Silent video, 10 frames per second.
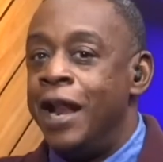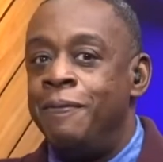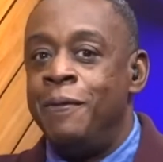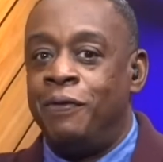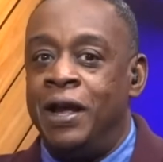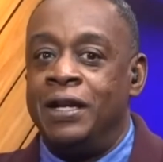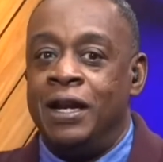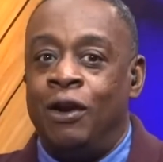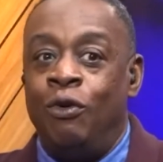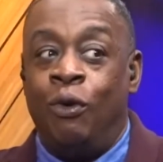of people right
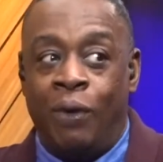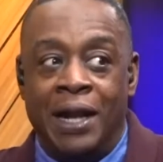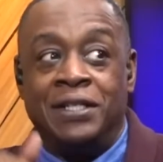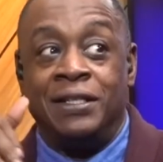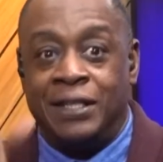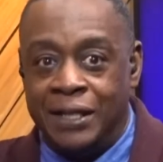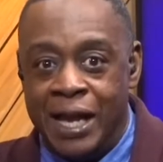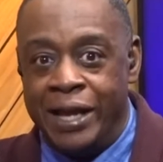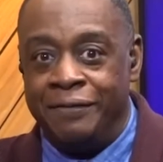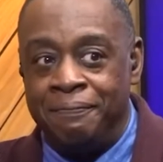now who are watching
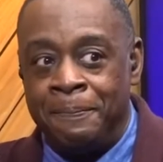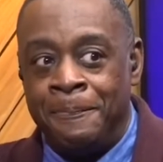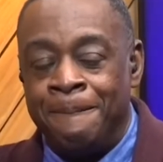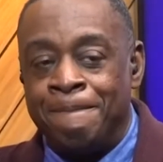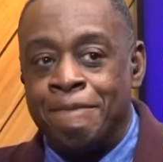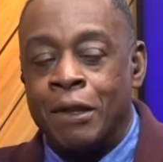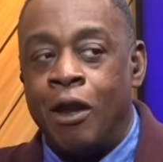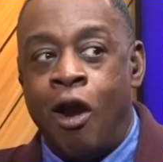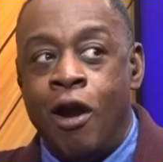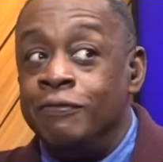tonight
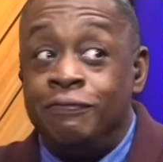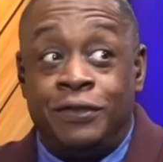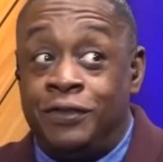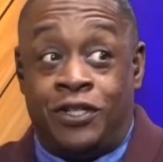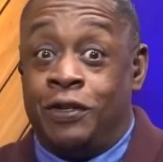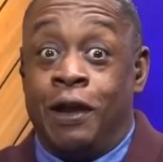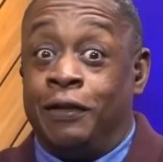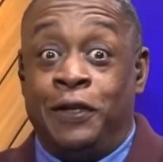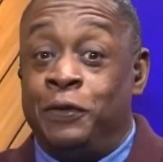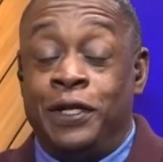are
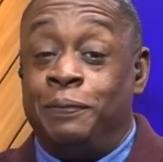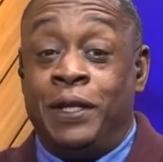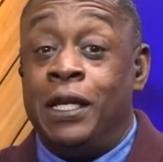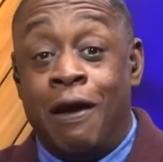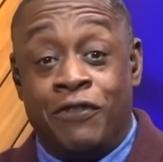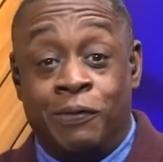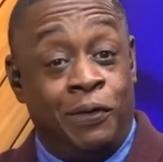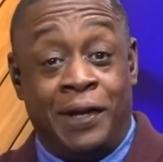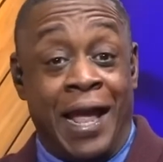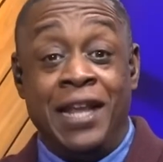struggling with being comfortable
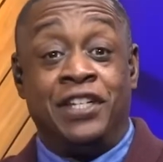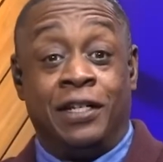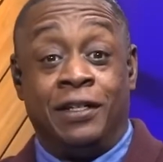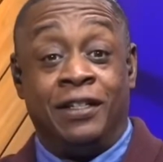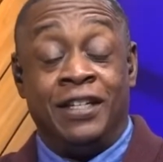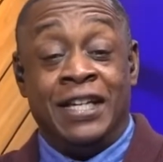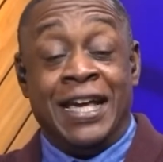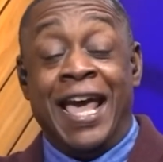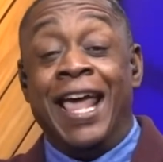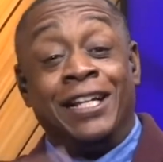with aging.
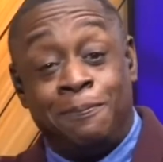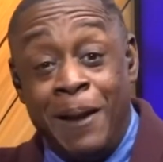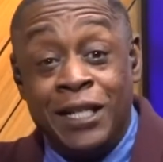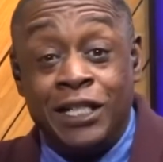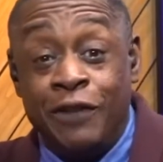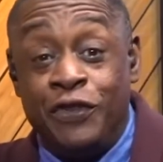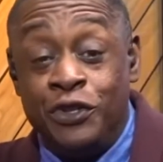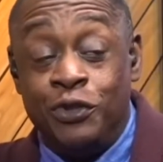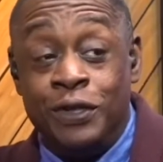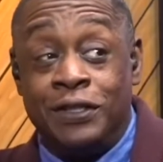And especially if you're
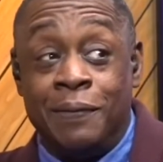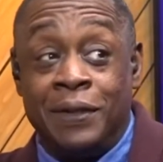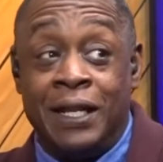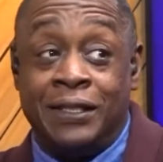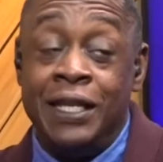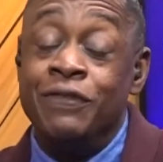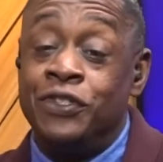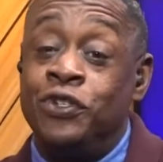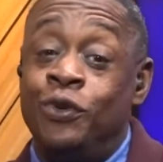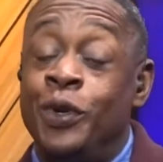doing something like Steve is
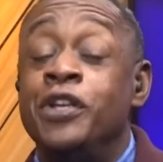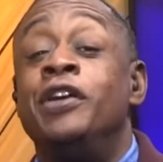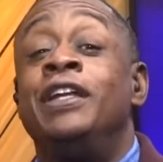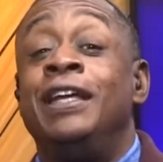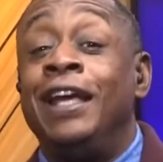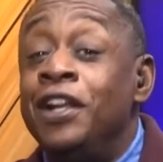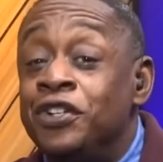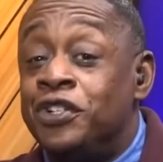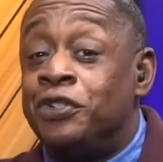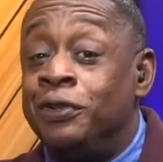doing, where you're in an
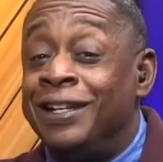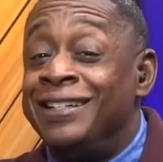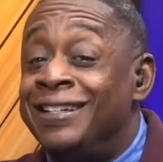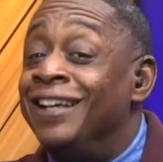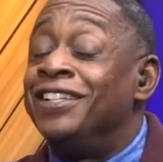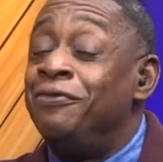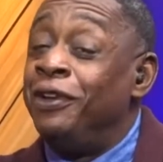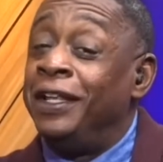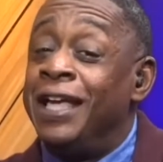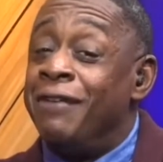industry that doesn't
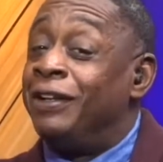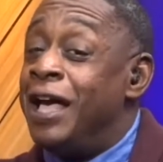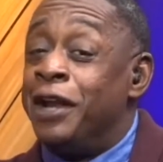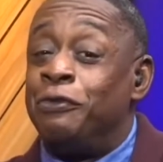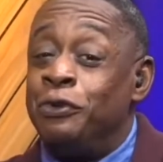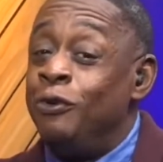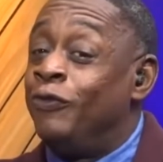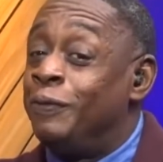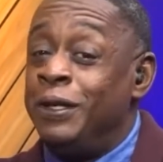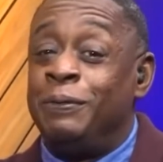really have a lot of room
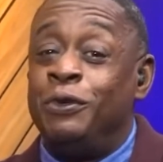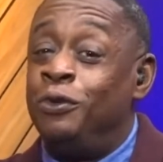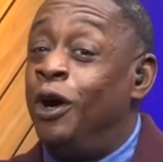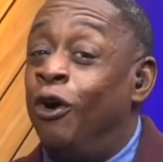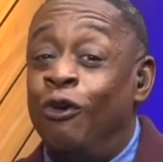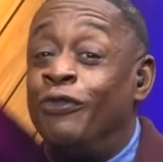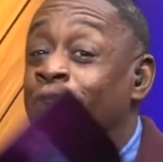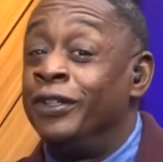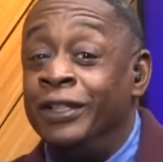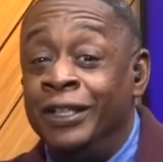for people who are
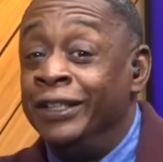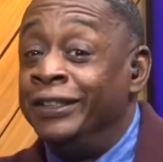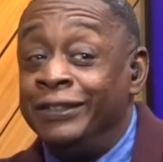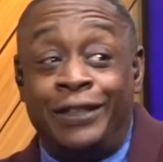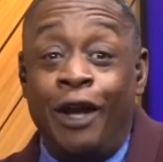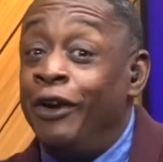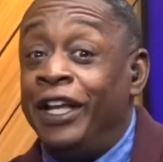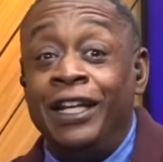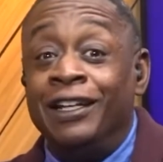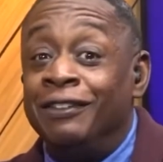over
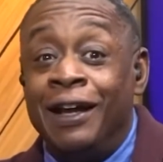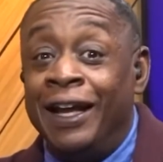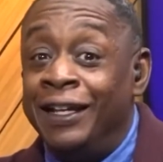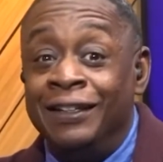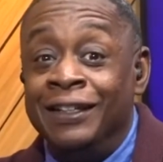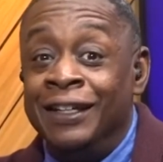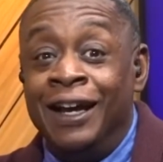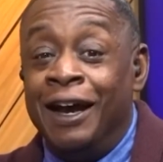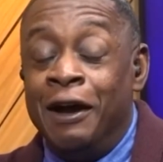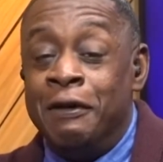30, right?
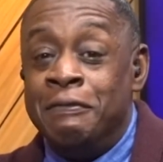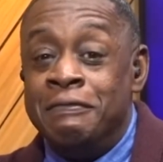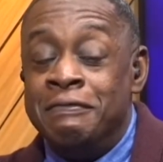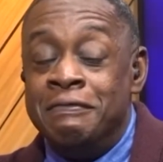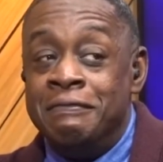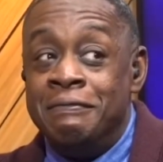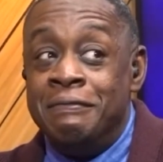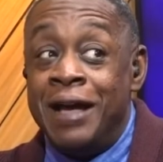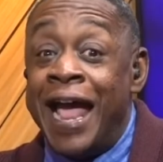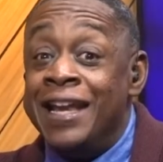And
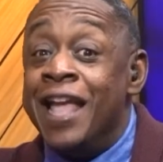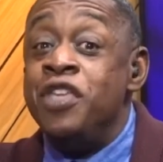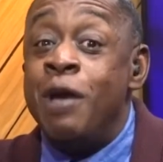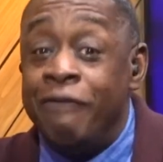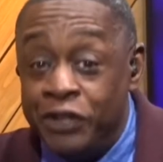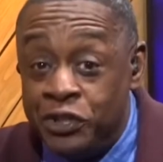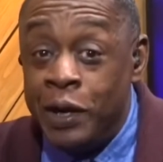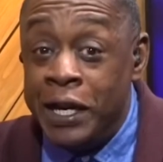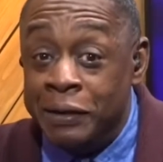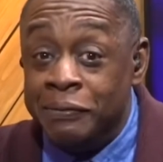yet you have a
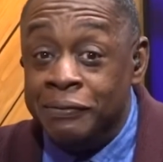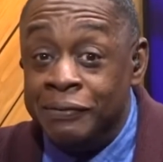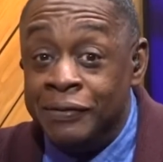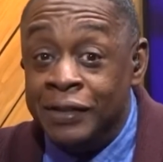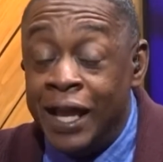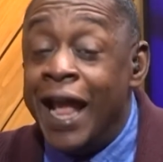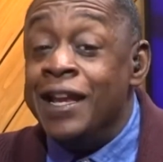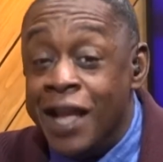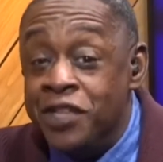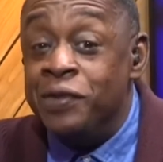dream, and
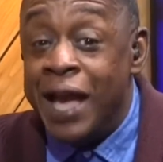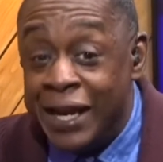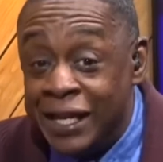yet you got to